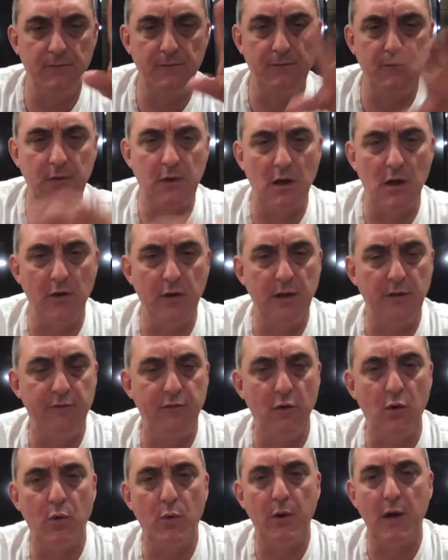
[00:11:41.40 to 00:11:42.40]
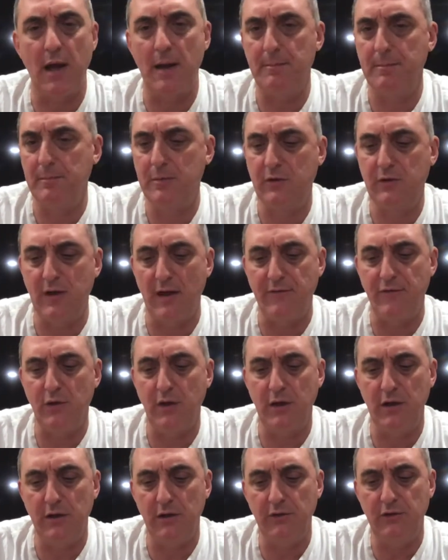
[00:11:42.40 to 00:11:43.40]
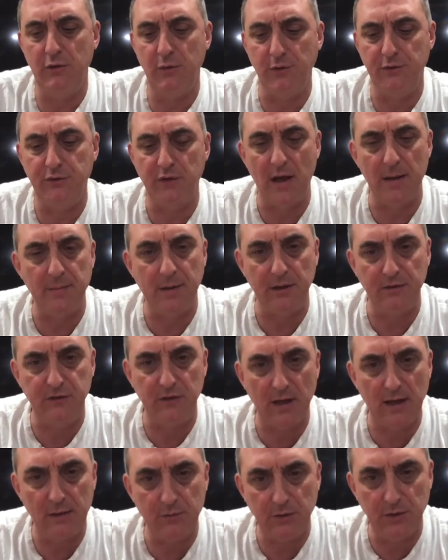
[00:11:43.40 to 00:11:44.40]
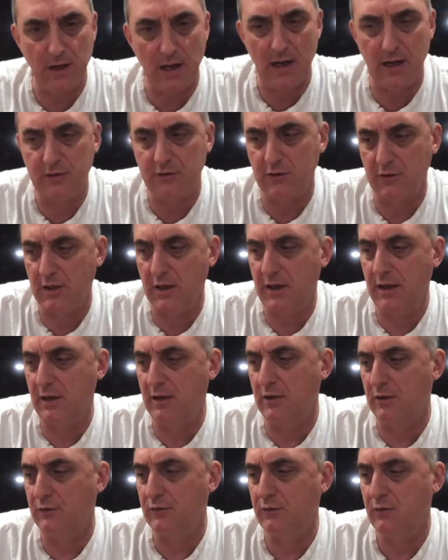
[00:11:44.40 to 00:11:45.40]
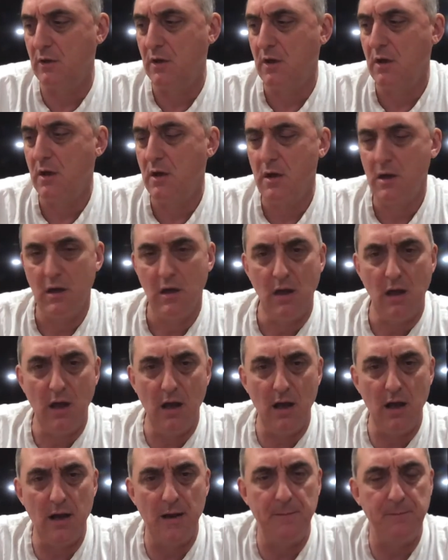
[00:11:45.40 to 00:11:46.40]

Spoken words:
going forward, I'm definitely going to do a side-by-side with the Octarine, because I